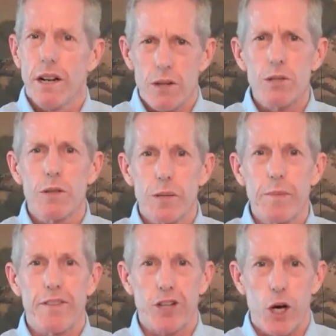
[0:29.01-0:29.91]
and also a little
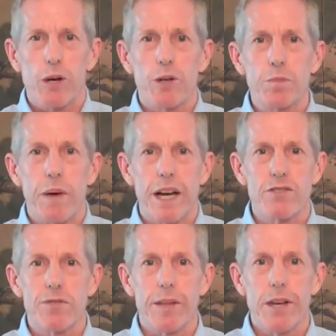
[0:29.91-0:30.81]
bit of cocoa spice
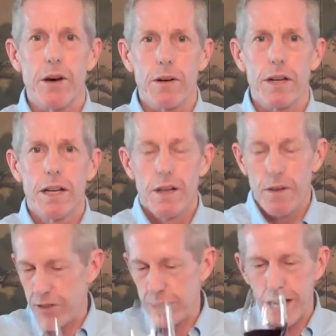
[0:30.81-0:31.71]
from the oak.
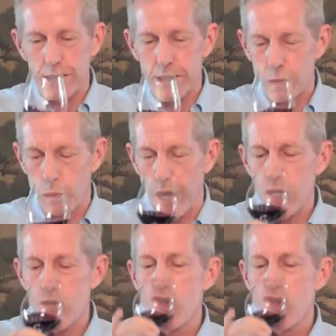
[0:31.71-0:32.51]
If you taste this wine,